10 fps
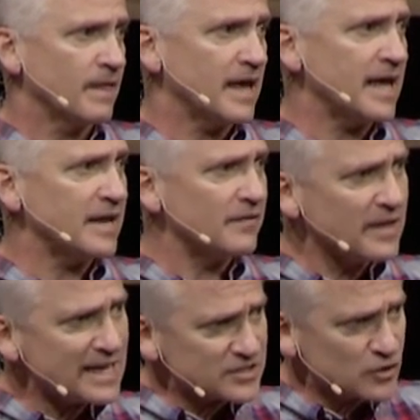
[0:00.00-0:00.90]
And
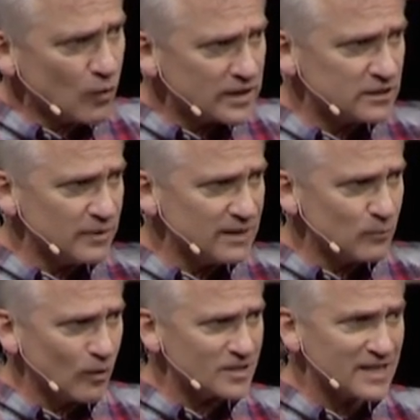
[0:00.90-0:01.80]
that's going to mean
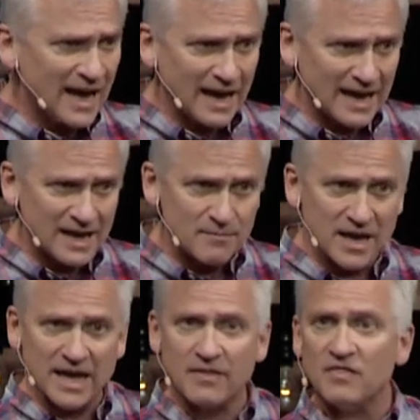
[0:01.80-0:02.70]
more time,
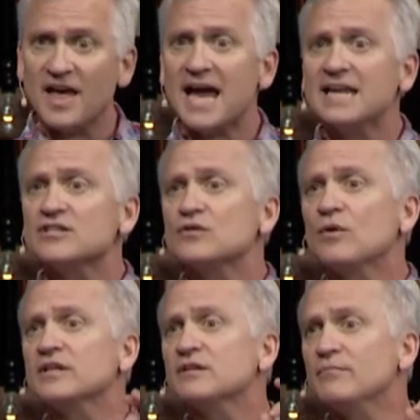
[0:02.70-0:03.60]
and that is
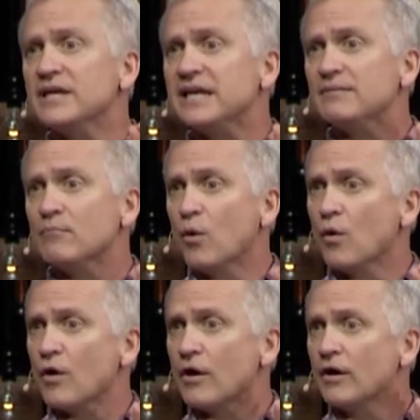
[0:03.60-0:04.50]
going to mean
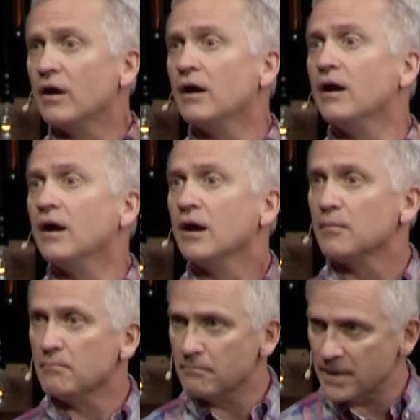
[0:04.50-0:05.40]
more
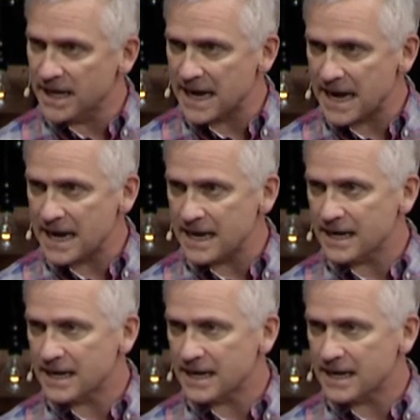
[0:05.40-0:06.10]
money.